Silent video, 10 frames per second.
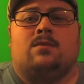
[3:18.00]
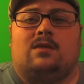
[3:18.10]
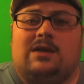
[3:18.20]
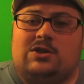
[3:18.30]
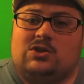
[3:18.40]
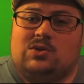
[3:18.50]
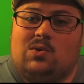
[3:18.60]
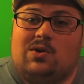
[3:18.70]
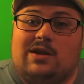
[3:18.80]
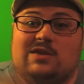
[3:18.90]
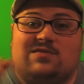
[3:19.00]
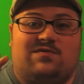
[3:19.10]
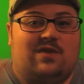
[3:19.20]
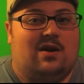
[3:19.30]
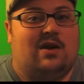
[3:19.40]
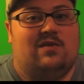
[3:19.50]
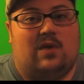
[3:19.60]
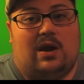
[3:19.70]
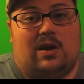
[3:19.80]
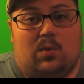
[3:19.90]
each story is very,
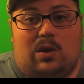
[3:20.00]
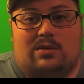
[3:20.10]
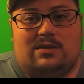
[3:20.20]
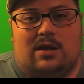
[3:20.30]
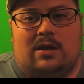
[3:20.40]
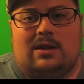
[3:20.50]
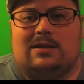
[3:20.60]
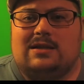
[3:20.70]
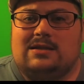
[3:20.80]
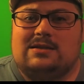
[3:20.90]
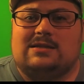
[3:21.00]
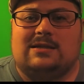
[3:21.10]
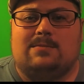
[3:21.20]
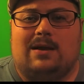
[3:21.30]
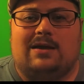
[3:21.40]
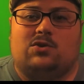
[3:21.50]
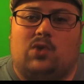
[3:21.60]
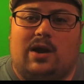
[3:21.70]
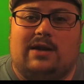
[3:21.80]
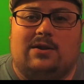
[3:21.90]
very well done. It didn't seem like it
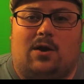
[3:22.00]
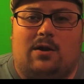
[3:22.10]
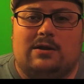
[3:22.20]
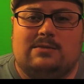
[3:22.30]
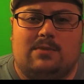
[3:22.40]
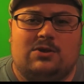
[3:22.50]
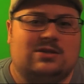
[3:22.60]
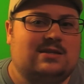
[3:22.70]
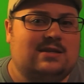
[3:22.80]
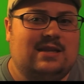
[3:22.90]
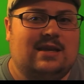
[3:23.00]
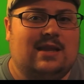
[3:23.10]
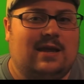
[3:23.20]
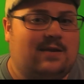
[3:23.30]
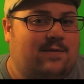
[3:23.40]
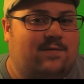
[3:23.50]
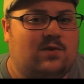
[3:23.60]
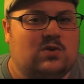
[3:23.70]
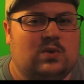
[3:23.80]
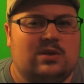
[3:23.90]
dragged on as much as it did. Like in the
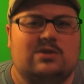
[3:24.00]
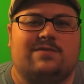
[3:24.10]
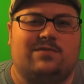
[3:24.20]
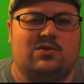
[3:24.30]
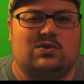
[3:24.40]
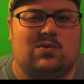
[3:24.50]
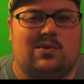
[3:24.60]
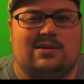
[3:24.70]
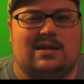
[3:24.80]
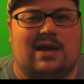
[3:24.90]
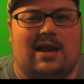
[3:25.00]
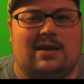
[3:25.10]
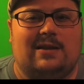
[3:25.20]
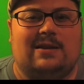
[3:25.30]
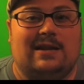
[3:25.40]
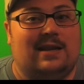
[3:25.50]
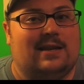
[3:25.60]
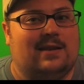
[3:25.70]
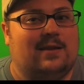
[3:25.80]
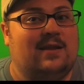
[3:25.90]
first one, there's a few stories that kind of needed
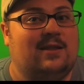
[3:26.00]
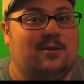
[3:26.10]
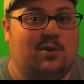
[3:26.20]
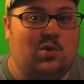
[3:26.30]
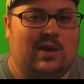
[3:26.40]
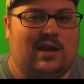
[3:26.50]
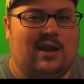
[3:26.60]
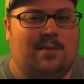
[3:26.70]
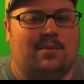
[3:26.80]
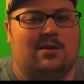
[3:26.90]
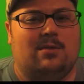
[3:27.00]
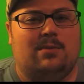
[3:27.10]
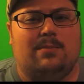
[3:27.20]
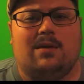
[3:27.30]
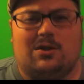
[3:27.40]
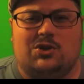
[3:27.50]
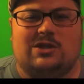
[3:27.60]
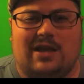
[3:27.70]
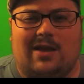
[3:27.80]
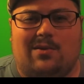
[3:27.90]
to quicken up a little bit, but I
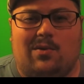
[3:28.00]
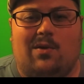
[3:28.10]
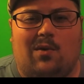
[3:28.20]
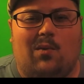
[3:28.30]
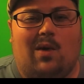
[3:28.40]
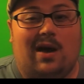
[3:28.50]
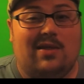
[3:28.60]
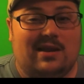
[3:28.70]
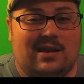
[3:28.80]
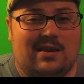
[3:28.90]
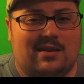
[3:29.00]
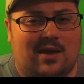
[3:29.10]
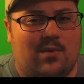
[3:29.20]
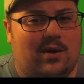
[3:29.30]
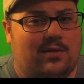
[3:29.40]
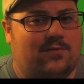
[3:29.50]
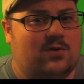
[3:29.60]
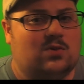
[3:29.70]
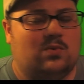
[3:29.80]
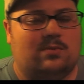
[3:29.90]
understand why they did it that way in the
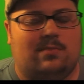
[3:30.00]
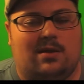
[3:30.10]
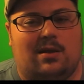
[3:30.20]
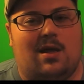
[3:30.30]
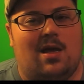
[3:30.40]
first one. But